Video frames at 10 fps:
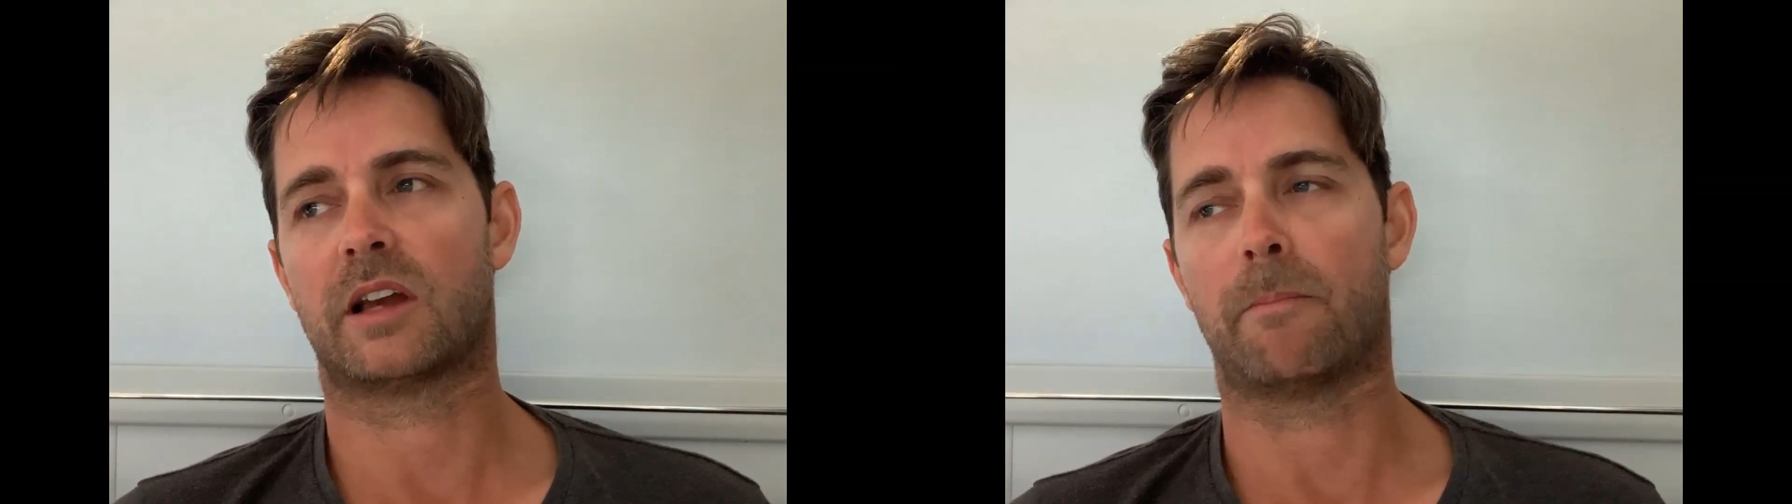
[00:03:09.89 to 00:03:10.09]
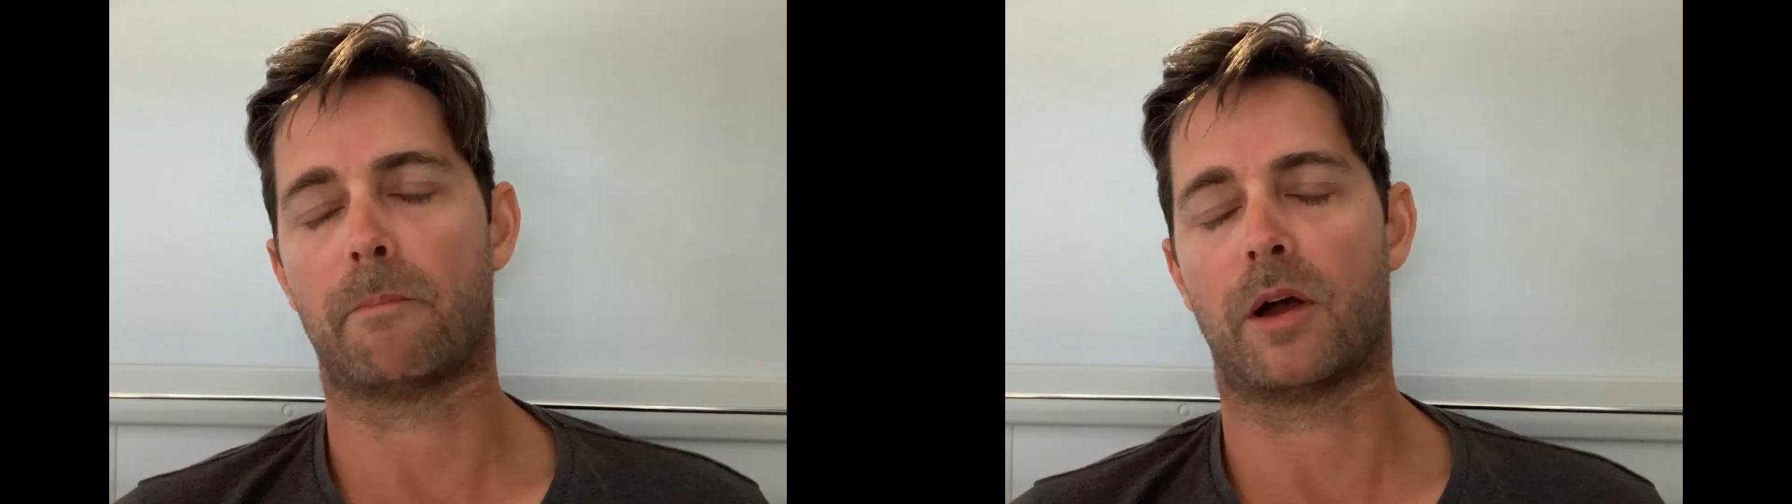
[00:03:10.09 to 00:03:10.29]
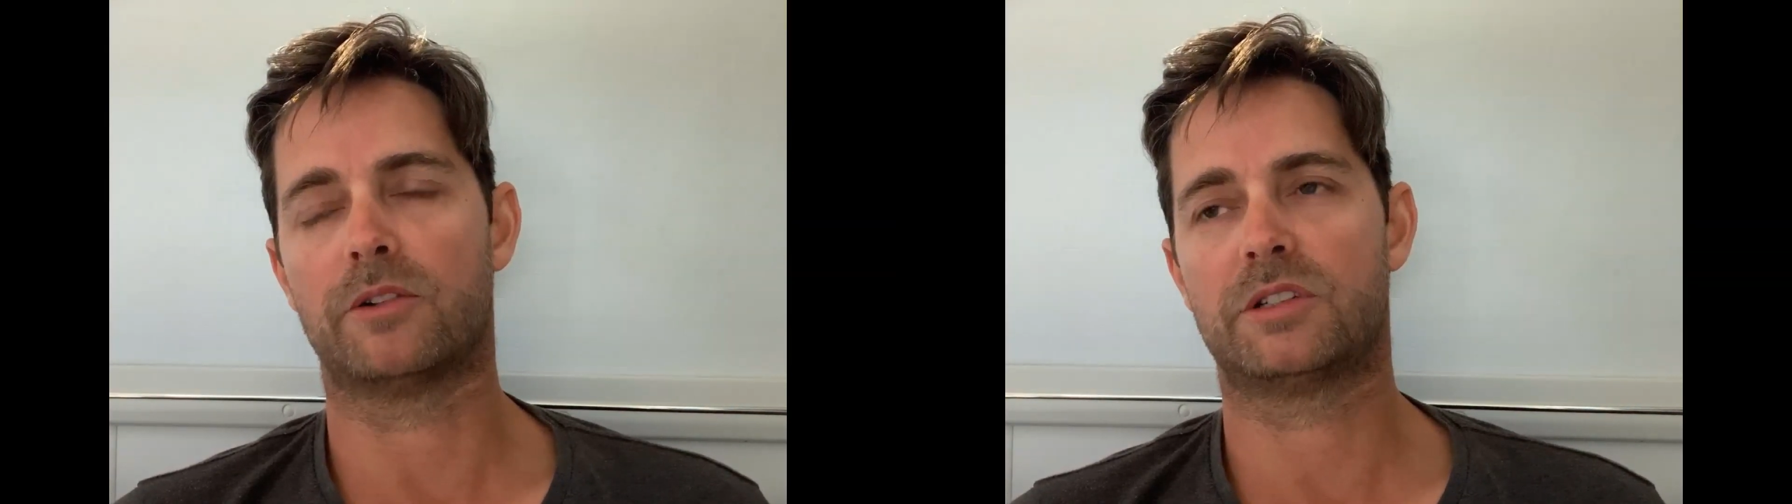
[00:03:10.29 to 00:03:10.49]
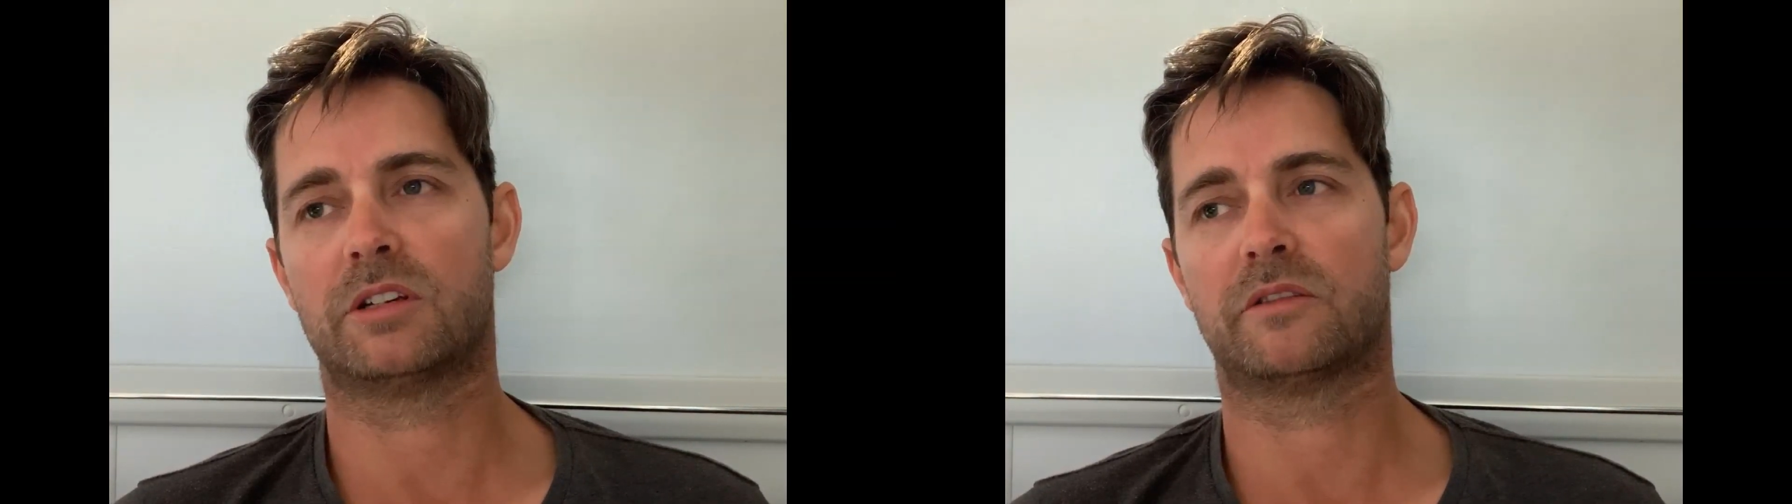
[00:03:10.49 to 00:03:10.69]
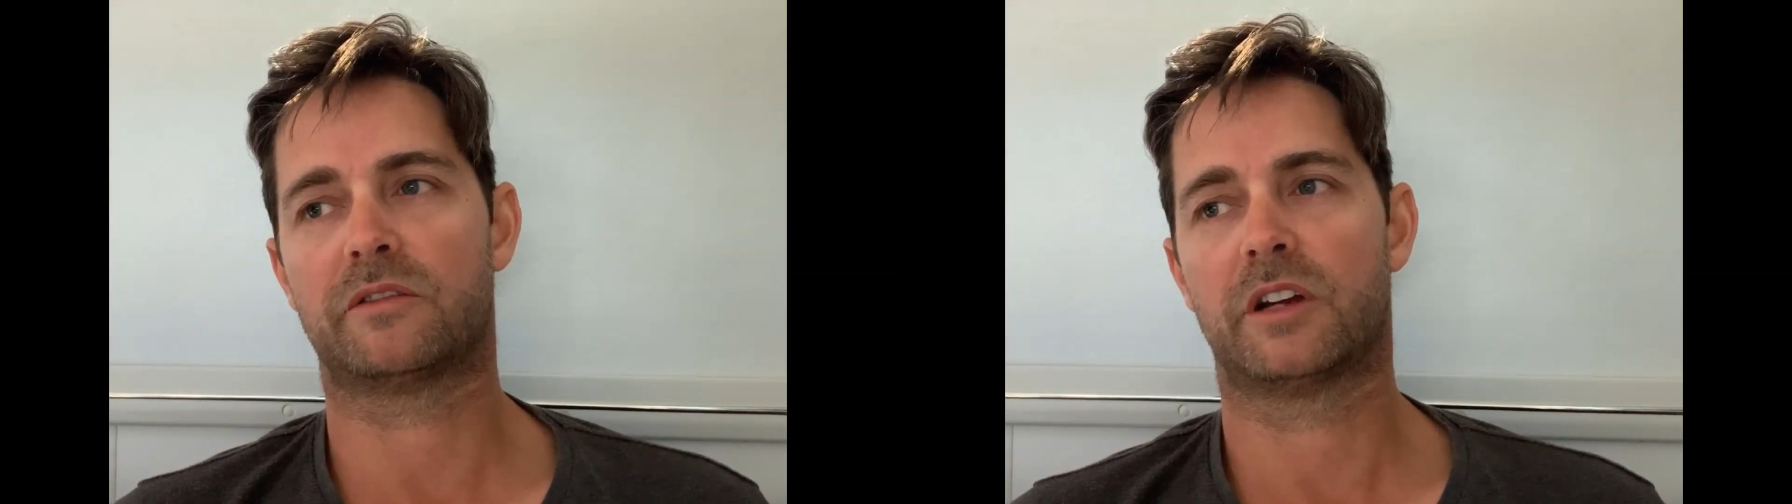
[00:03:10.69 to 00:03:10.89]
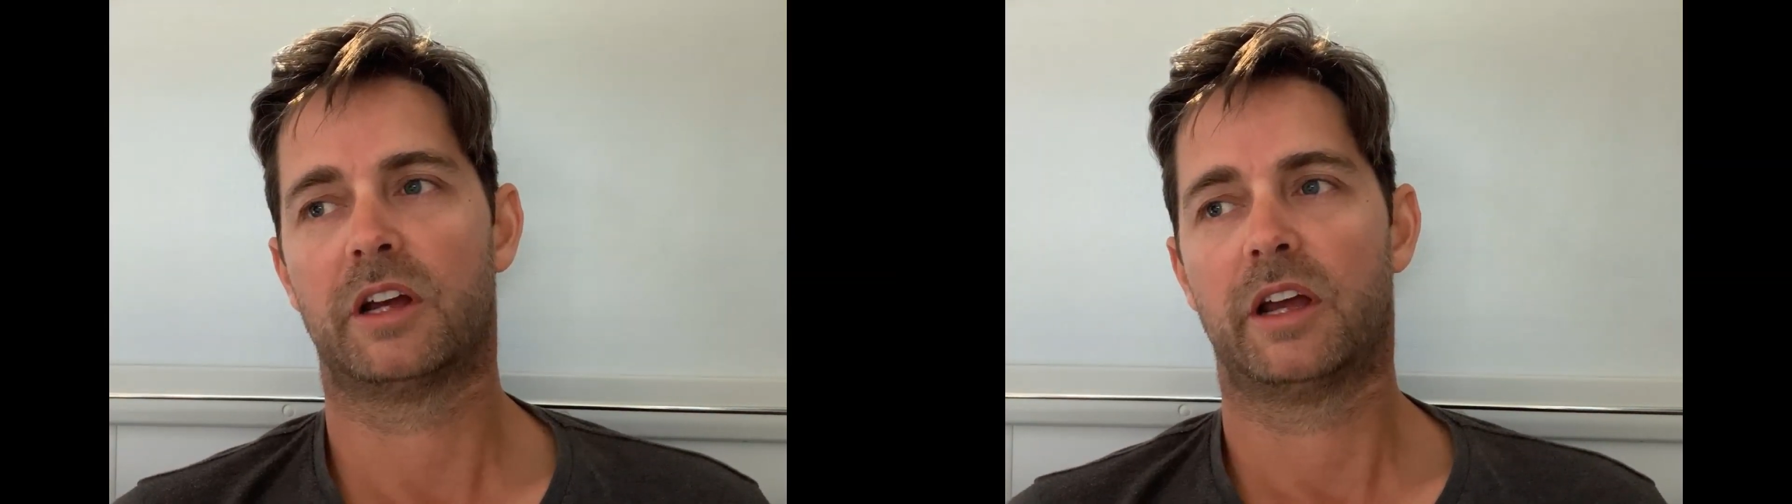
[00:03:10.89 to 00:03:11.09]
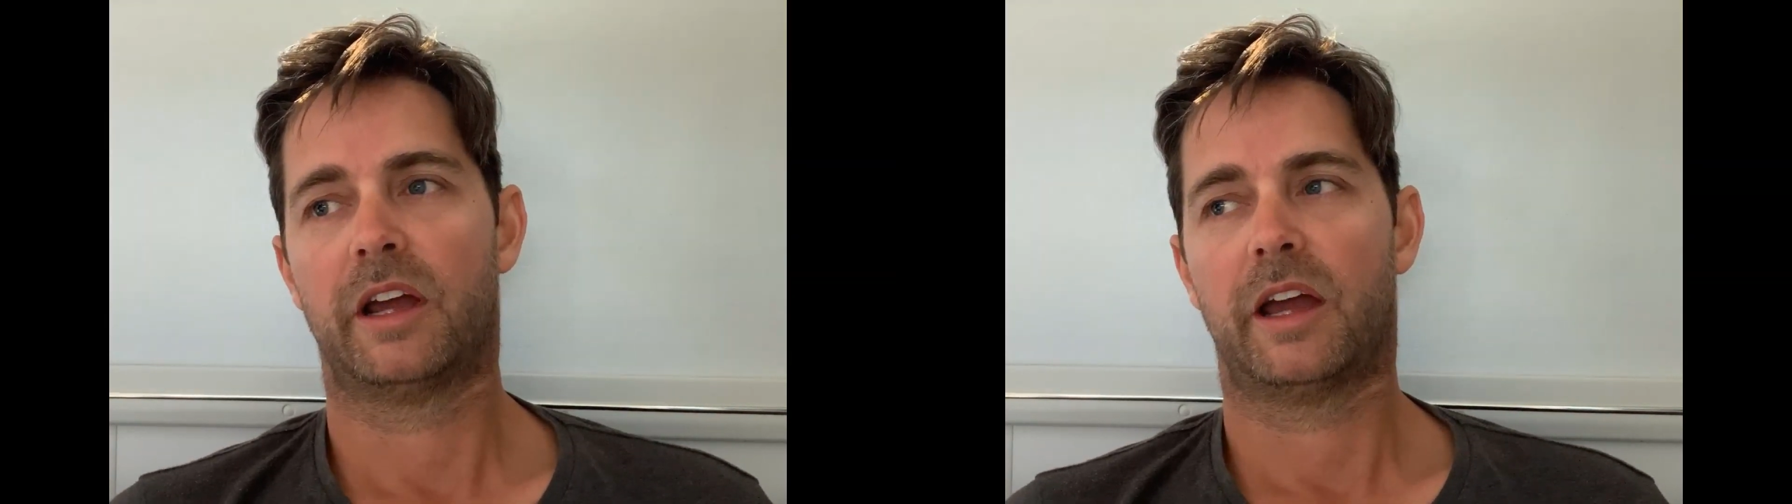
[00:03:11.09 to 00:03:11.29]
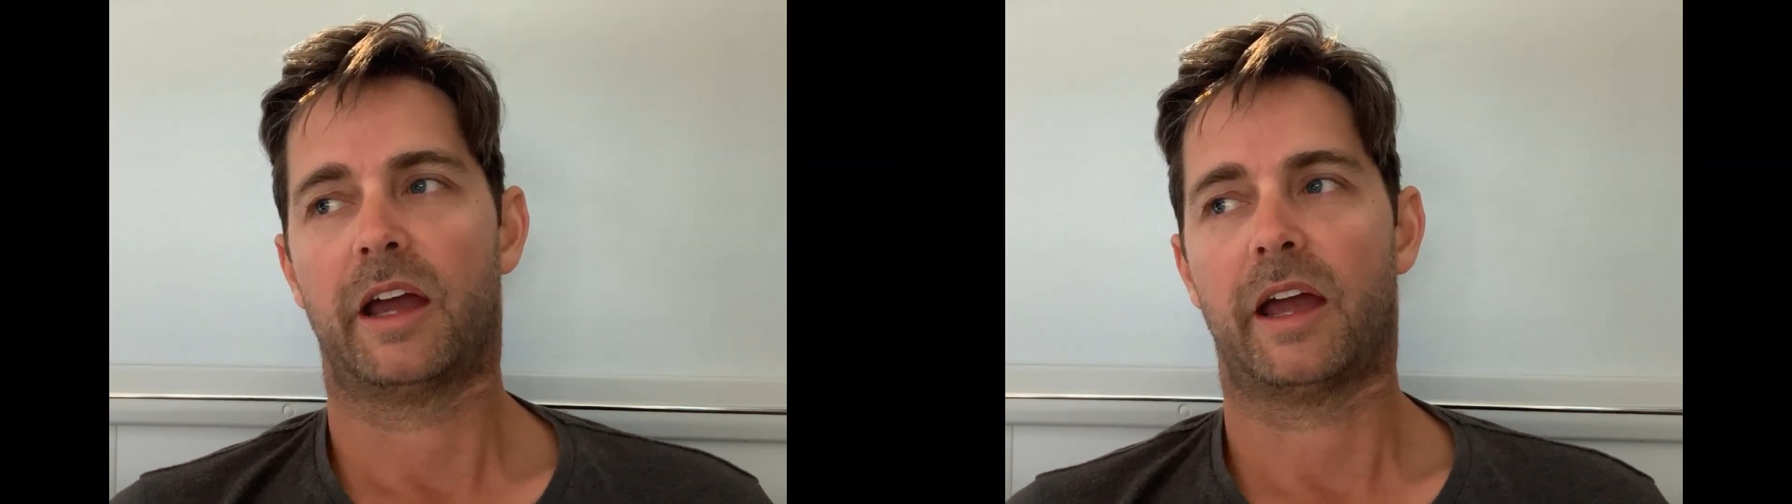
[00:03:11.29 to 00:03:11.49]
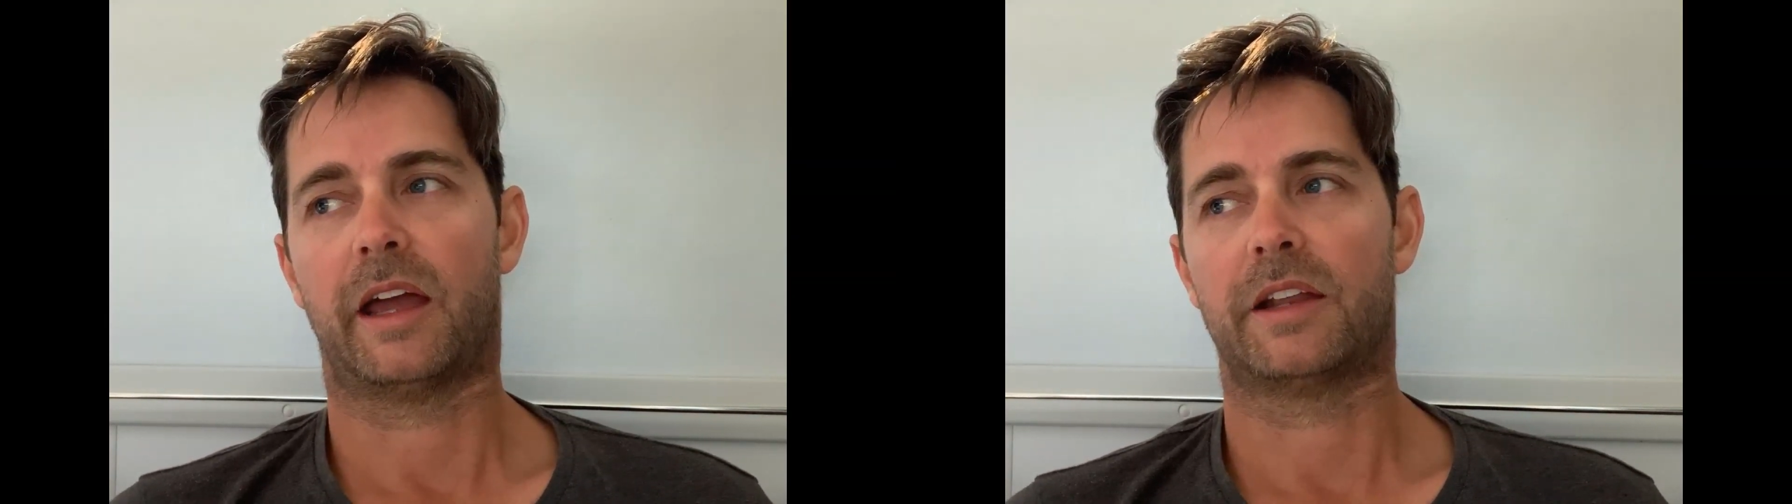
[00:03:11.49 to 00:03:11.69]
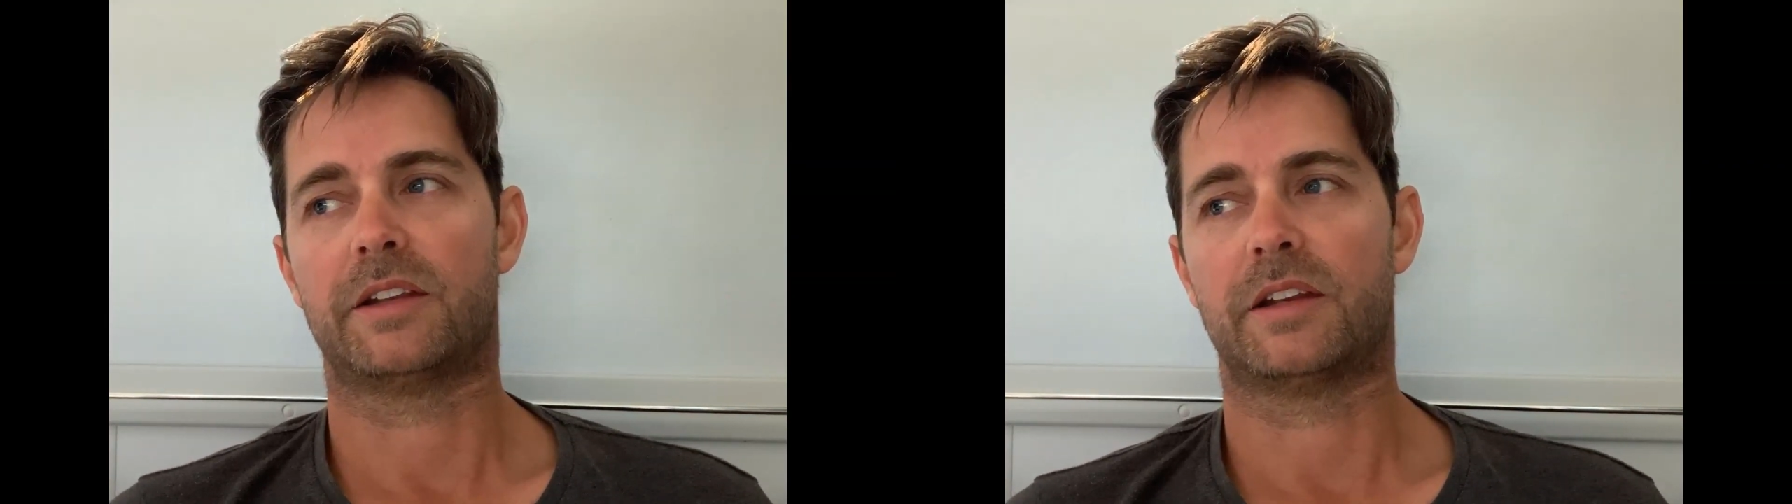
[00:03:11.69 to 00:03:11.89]
emotive
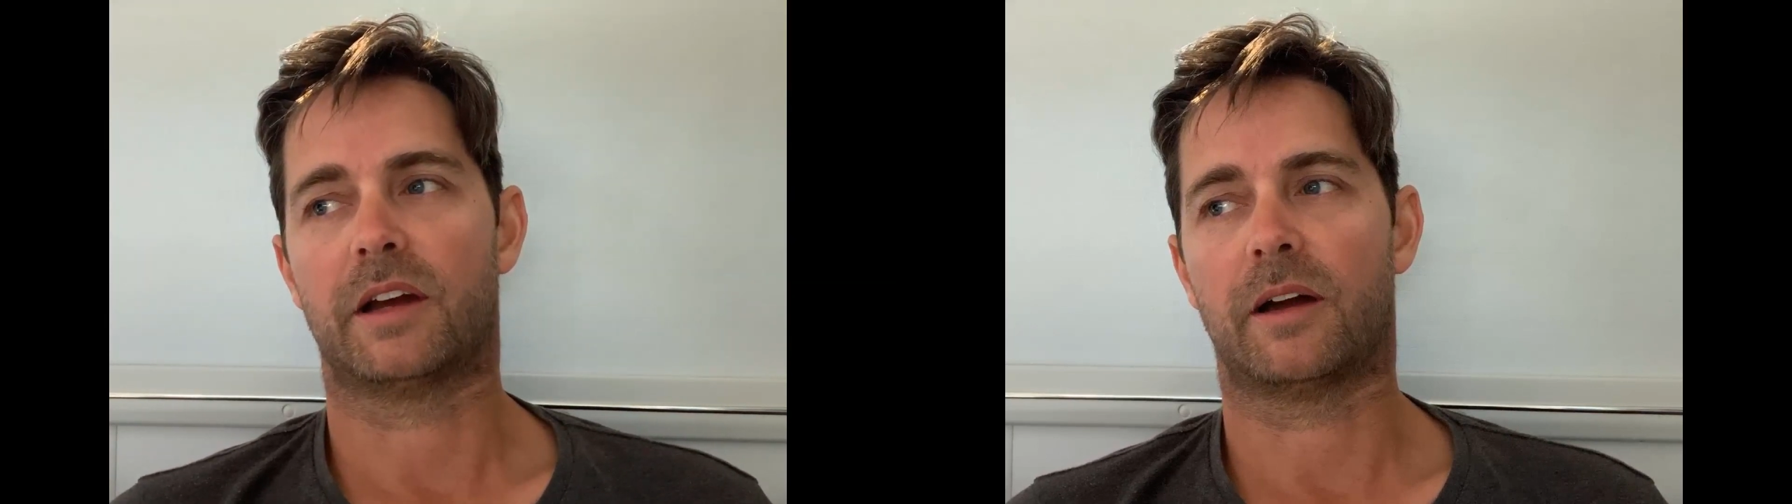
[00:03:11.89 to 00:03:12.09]
and